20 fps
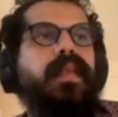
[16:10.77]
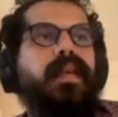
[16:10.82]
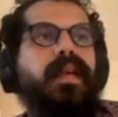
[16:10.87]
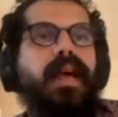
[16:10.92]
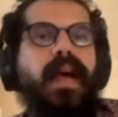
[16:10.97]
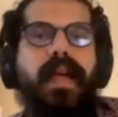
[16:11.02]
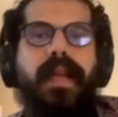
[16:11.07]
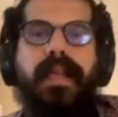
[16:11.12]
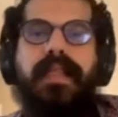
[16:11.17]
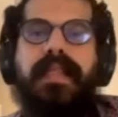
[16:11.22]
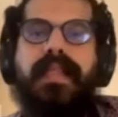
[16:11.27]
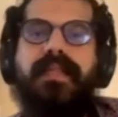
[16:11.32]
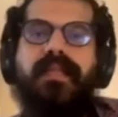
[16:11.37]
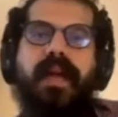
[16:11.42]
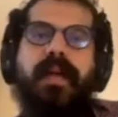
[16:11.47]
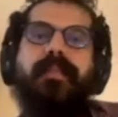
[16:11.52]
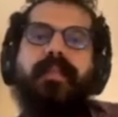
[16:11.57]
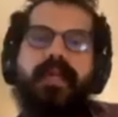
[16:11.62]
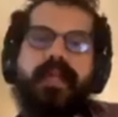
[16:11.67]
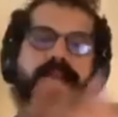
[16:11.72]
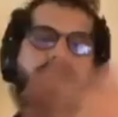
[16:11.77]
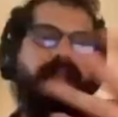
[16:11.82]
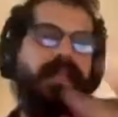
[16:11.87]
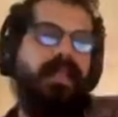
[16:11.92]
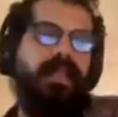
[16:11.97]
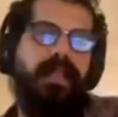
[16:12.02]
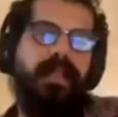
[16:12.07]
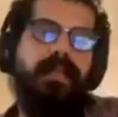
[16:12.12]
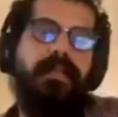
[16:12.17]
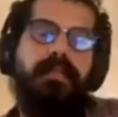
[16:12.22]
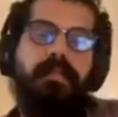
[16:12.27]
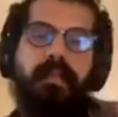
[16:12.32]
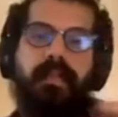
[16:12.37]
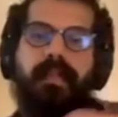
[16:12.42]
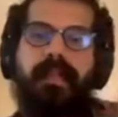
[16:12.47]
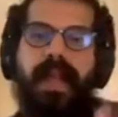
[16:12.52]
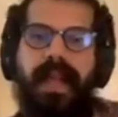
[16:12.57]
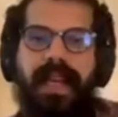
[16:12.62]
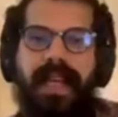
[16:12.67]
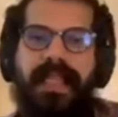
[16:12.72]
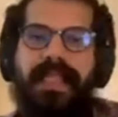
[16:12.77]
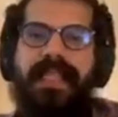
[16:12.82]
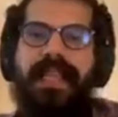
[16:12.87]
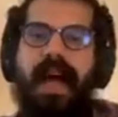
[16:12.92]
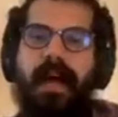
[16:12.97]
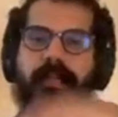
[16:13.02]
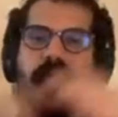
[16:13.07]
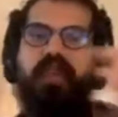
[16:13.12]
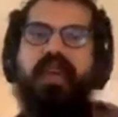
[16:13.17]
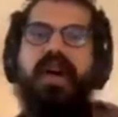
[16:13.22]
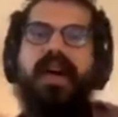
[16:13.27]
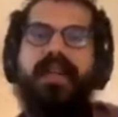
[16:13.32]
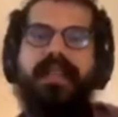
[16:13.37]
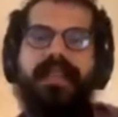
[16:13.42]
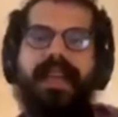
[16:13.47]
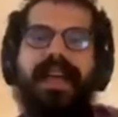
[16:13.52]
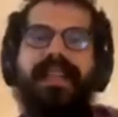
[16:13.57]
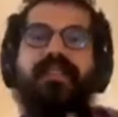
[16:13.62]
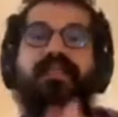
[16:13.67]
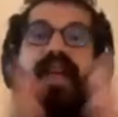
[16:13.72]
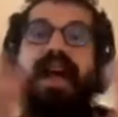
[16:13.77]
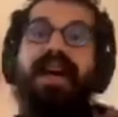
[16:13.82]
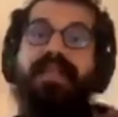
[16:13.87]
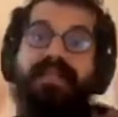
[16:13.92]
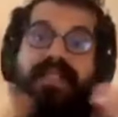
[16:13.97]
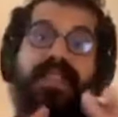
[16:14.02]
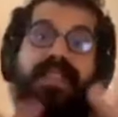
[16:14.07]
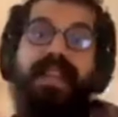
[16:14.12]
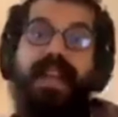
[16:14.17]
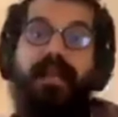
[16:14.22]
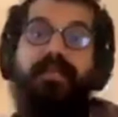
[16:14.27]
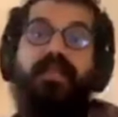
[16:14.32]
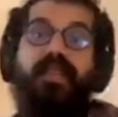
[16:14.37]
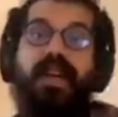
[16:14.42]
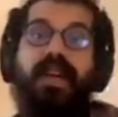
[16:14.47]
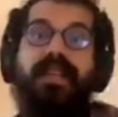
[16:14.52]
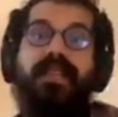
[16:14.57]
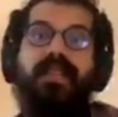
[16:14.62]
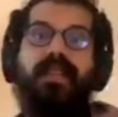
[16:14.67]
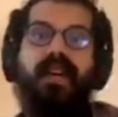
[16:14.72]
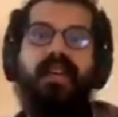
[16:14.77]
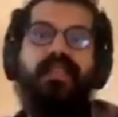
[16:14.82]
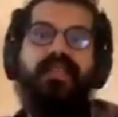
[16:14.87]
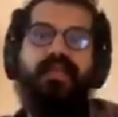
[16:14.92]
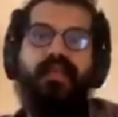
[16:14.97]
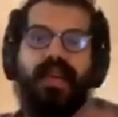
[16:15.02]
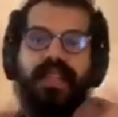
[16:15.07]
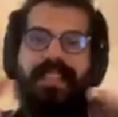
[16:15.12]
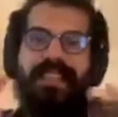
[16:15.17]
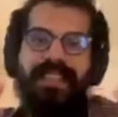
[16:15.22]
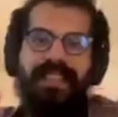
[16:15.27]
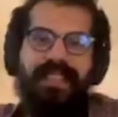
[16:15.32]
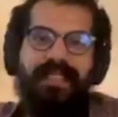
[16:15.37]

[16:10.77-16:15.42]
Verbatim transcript: and it represents like a snapshot, a draft snapshot of what